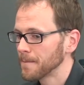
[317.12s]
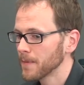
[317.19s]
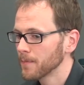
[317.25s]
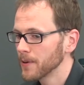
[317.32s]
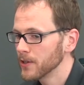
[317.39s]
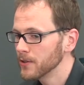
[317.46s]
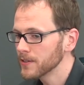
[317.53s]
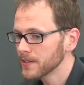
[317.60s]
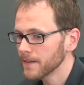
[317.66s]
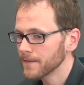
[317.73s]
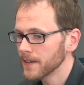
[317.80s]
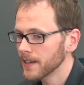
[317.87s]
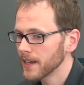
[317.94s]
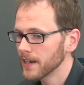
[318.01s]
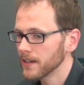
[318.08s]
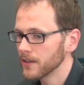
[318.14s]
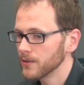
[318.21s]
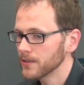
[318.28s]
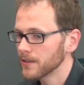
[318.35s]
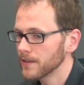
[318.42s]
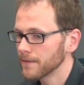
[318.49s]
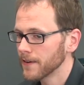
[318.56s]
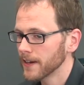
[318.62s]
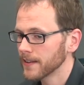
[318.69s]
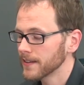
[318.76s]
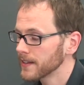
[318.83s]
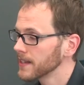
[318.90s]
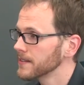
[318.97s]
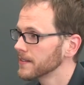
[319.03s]
But you just have to get used to the fact
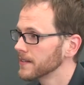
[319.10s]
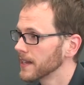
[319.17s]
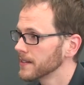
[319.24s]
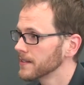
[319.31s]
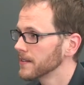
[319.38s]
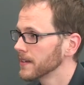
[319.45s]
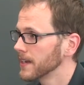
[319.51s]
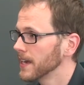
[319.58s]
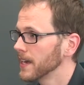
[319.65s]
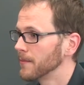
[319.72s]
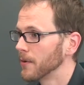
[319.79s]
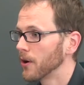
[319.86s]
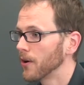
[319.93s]
that that's, that's the game.